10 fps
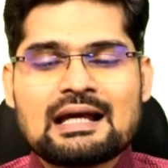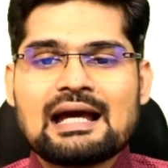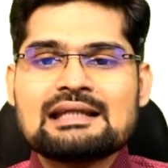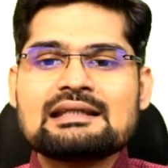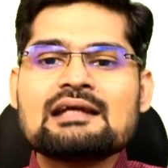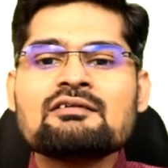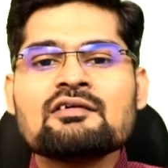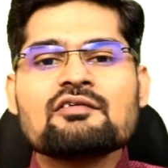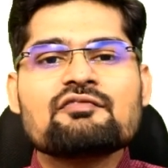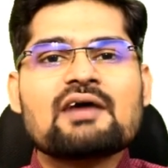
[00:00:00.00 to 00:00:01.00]
and then
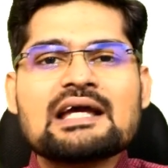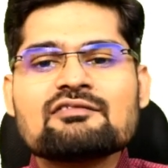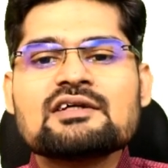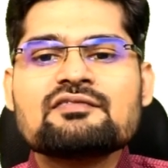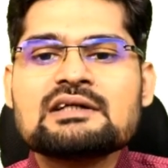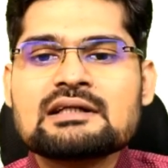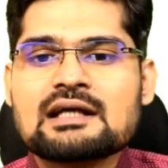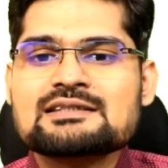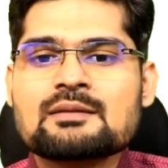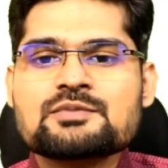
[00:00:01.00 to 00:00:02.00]
5 different
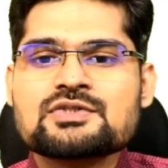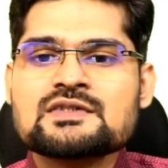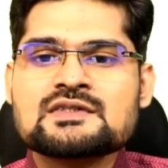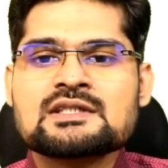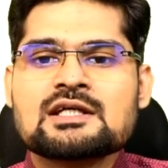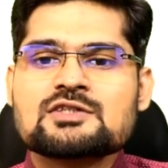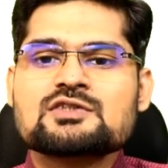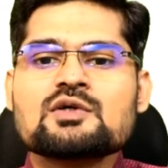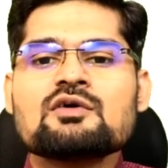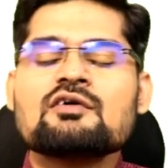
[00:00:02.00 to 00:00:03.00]
assumptions,
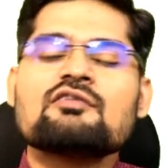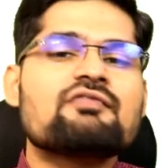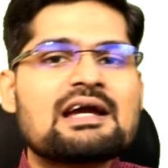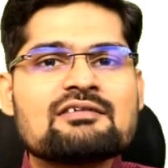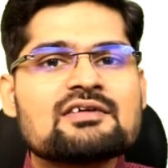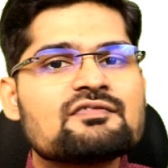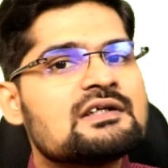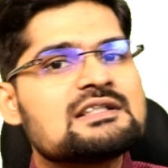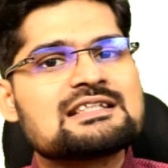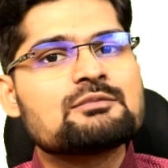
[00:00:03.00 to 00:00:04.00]
so 5
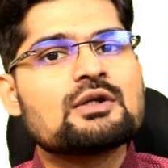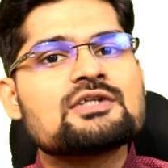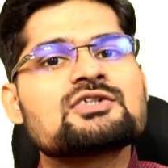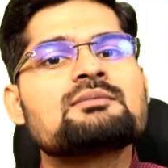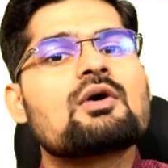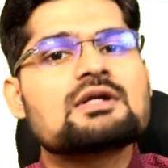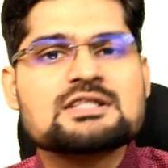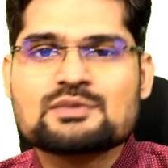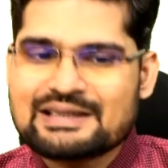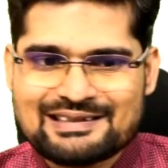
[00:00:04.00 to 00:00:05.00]
different simulation
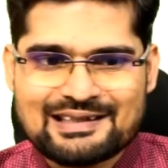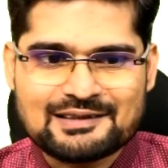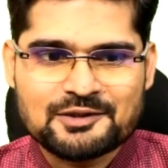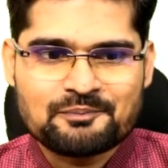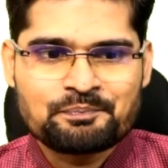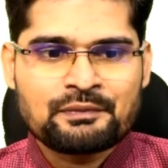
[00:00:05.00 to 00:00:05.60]
models were created.